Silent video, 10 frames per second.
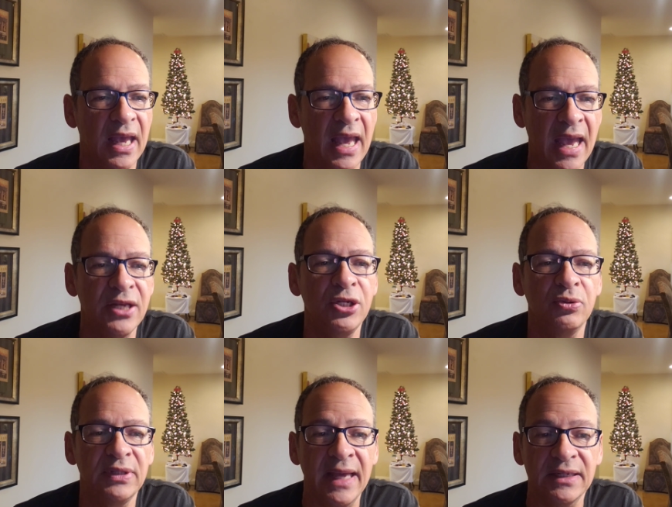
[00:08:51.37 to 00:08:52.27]
had
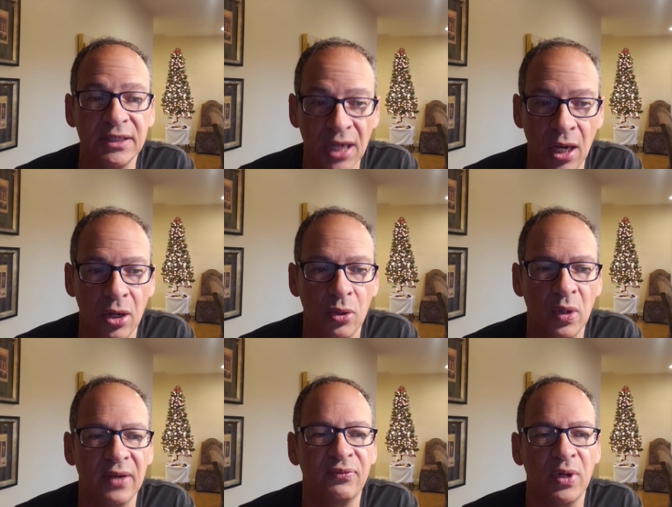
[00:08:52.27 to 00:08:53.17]
you let
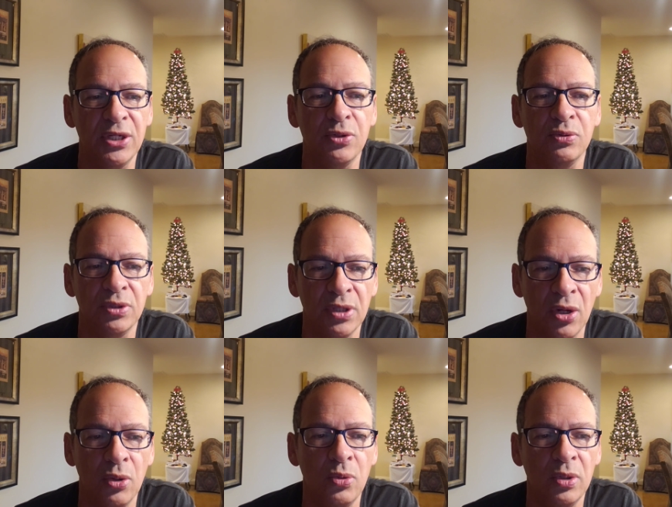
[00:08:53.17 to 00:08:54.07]
go of what
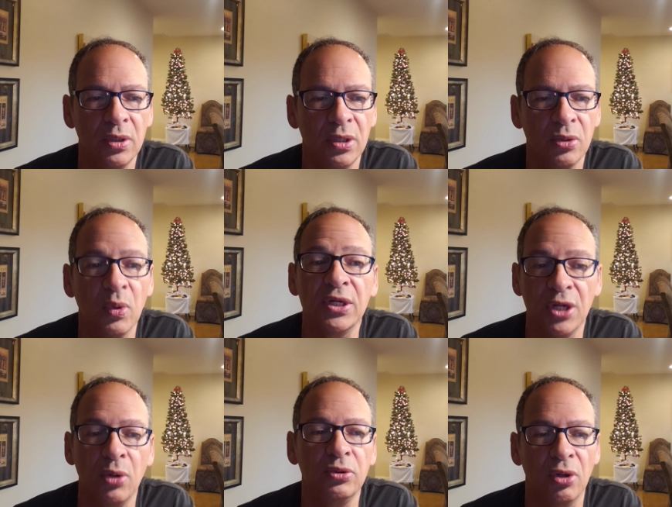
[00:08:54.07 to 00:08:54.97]

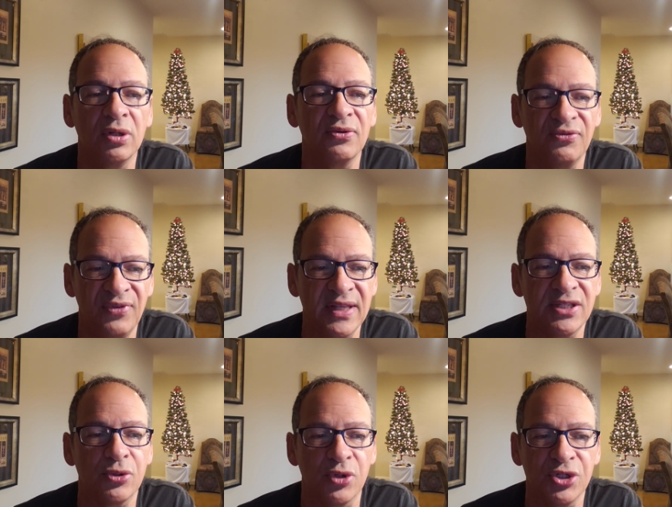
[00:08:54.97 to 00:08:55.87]
no longer
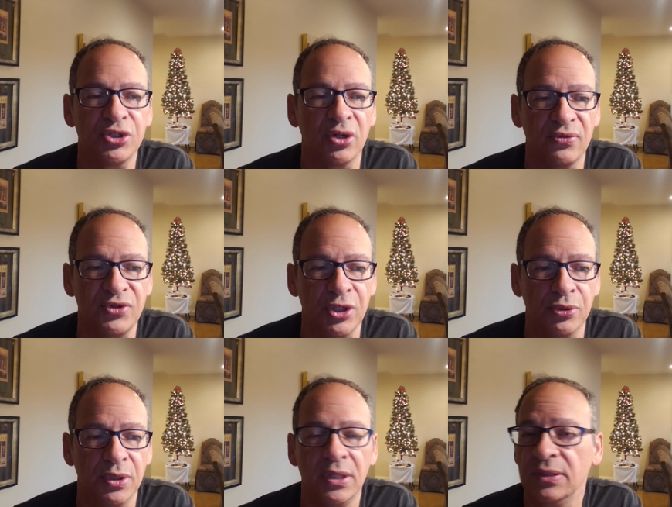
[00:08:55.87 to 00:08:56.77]
fits or serves
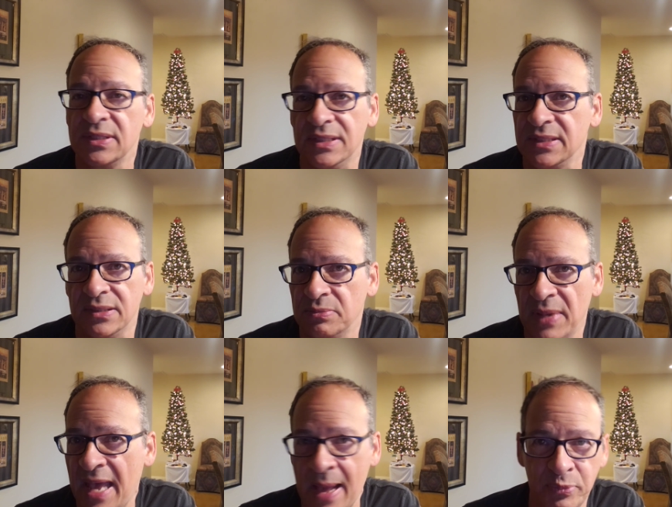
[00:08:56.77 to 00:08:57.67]
you. This is
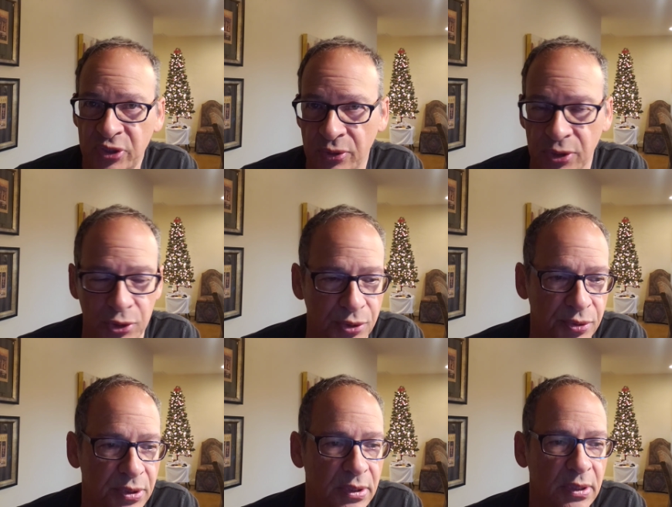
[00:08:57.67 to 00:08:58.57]
absolutely
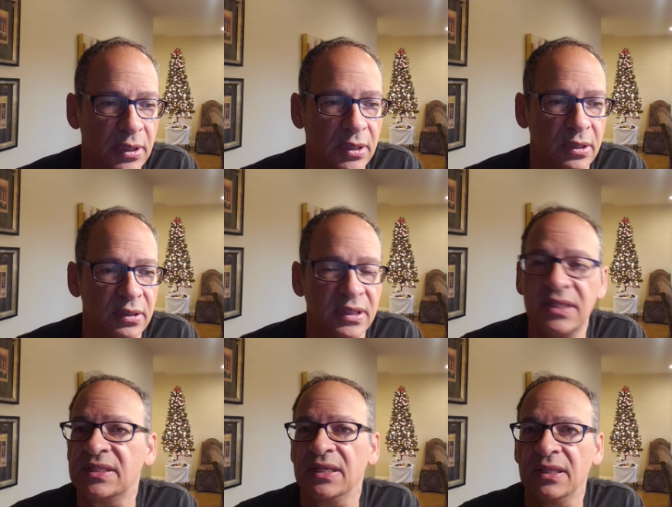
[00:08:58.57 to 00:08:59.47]
true.
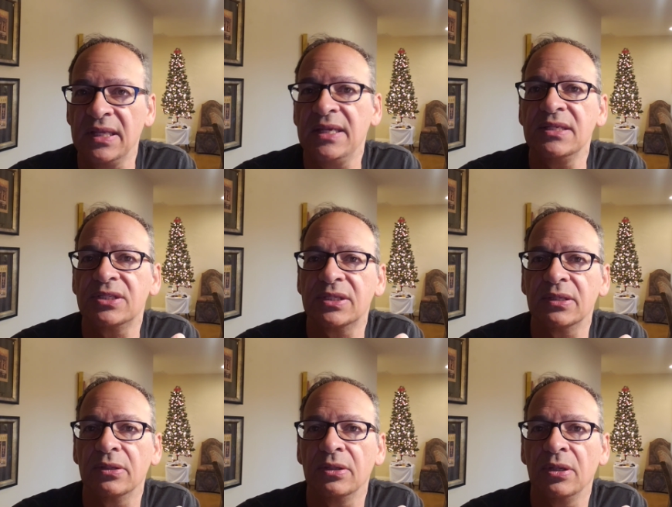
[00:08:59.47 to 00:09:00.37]
These
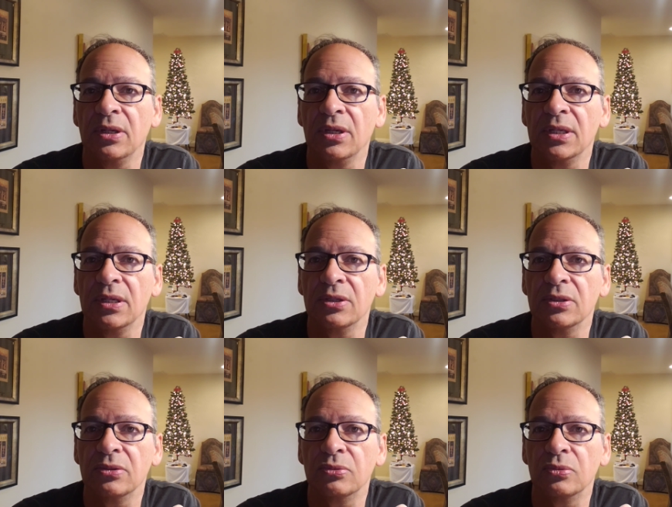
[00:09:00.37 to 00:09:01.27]

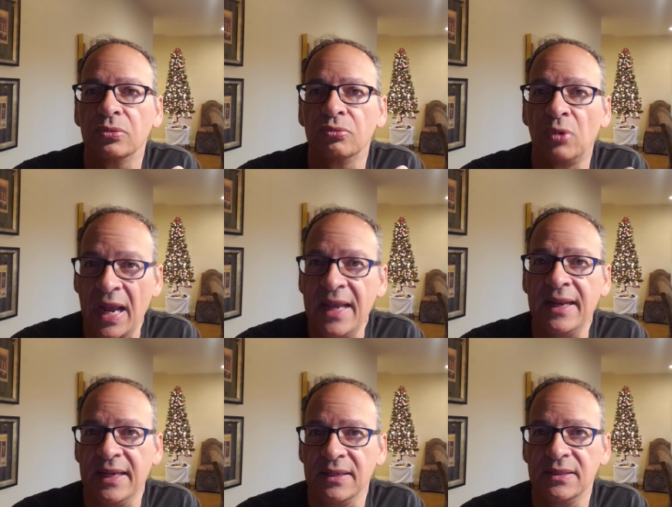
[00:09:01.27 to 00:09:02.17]

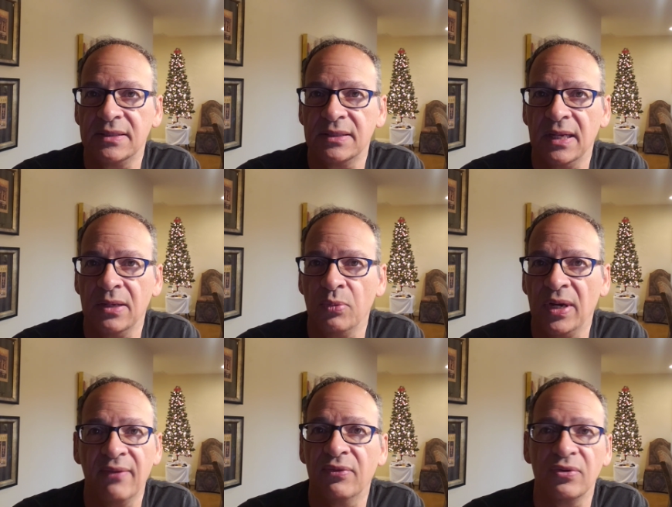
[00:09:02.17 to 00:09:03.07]
writings and
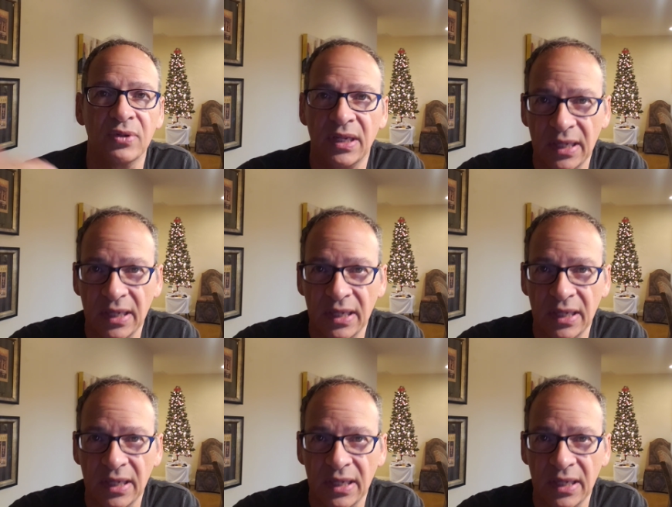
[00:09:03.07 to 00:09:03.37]
whatever